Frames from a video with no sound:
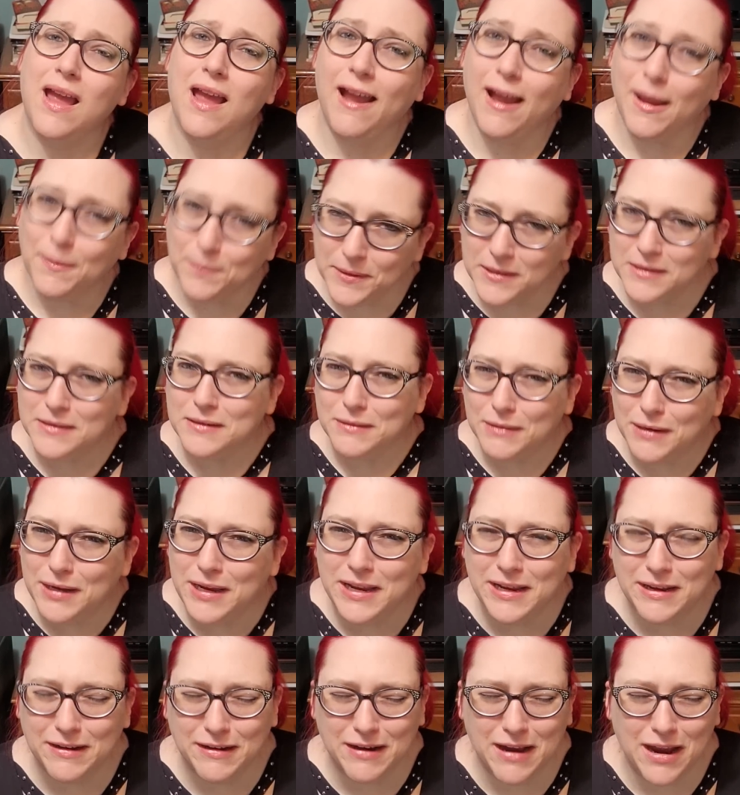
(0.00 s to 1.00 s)
Happy New
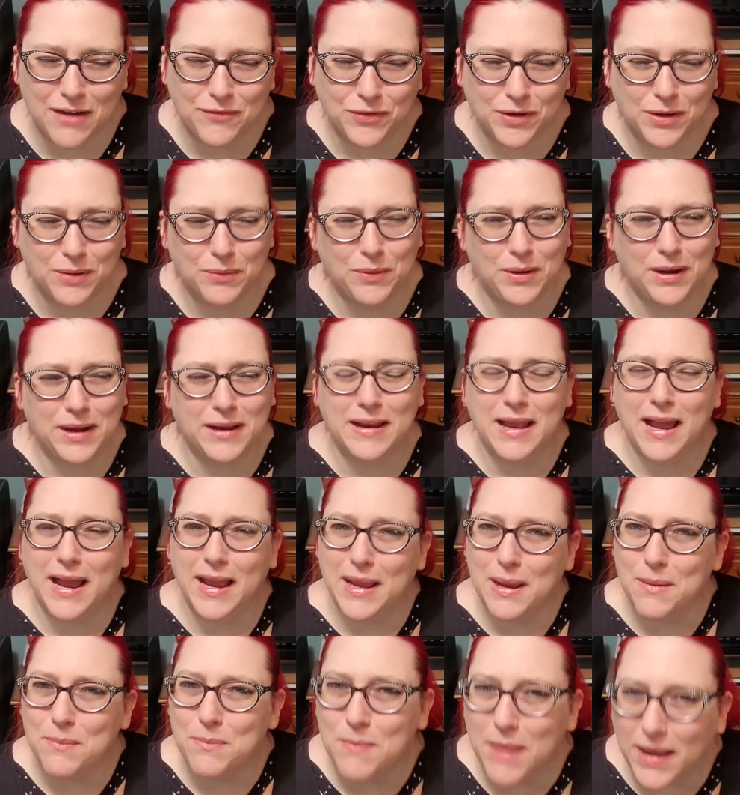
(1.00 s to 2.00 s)
Year, everyone.
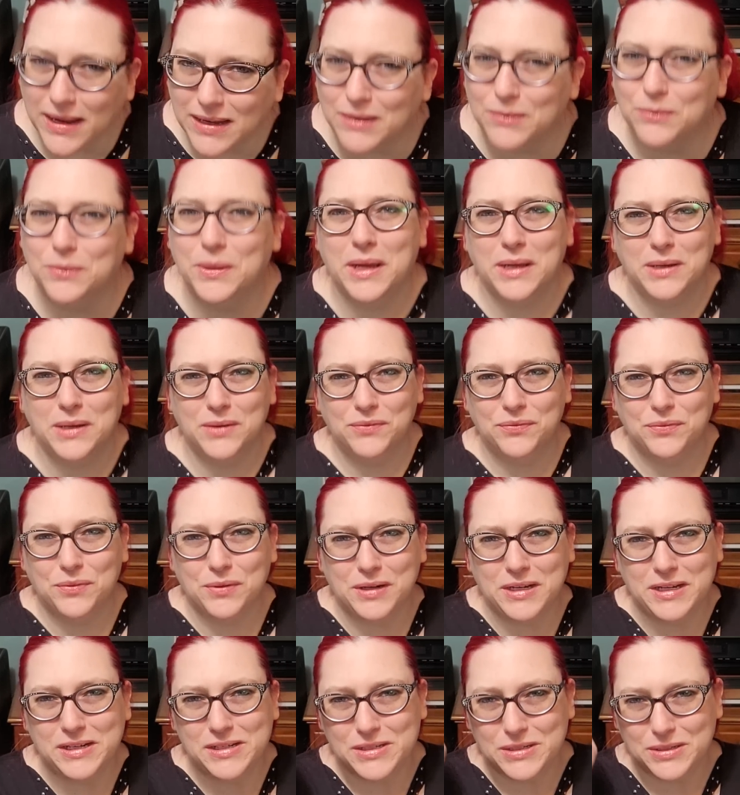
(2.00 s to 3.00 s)
I am
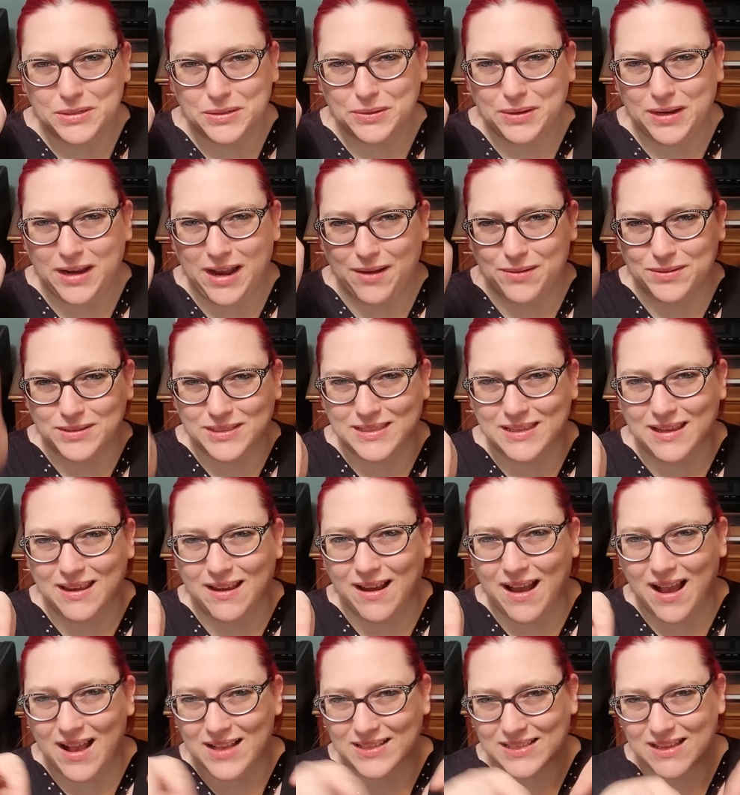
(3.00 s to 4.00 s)
MechaRanda42, and I will see
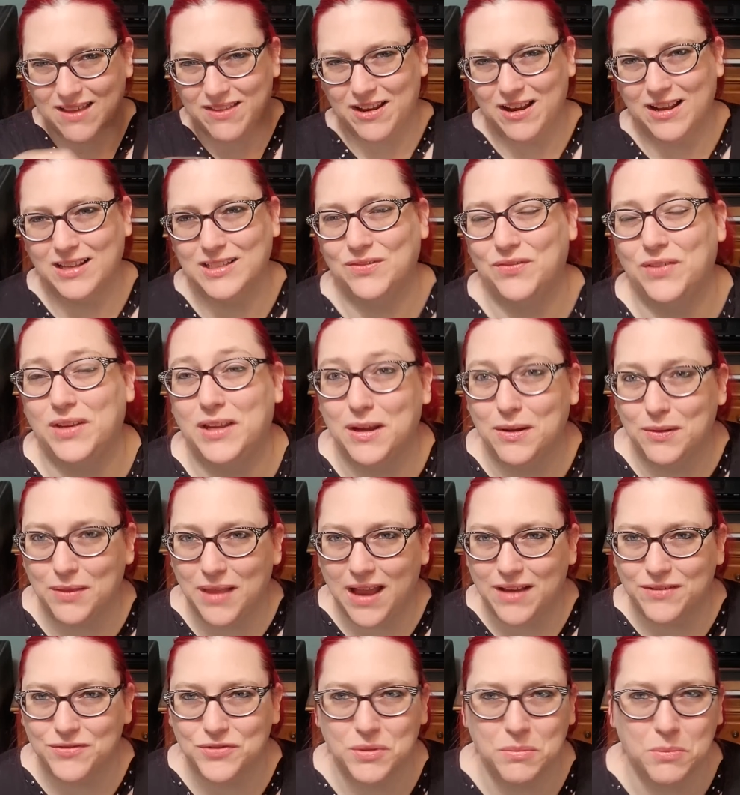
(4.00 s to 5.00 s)
you guys on the next video,
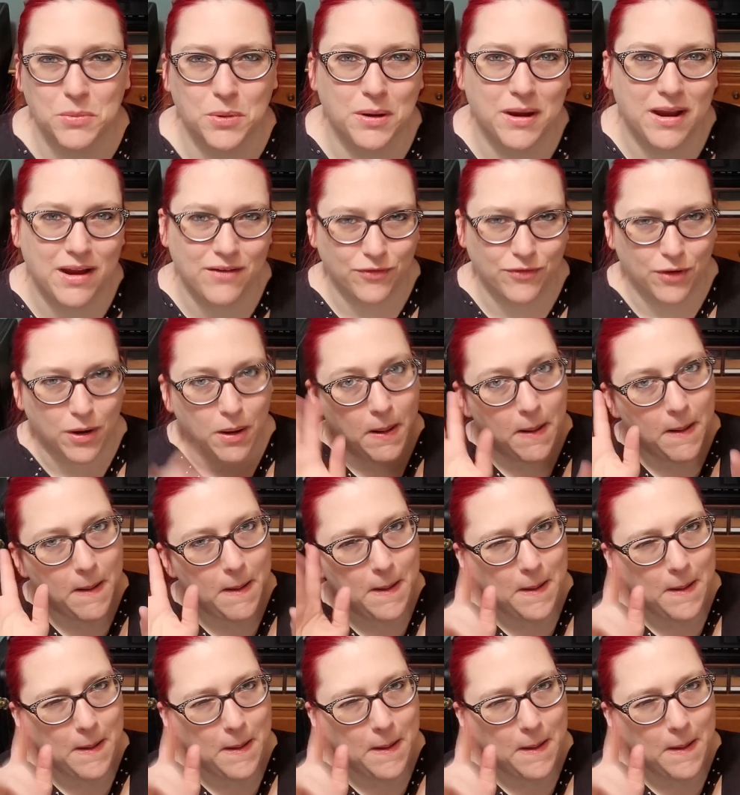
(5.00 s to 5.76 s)
live stream, or ever.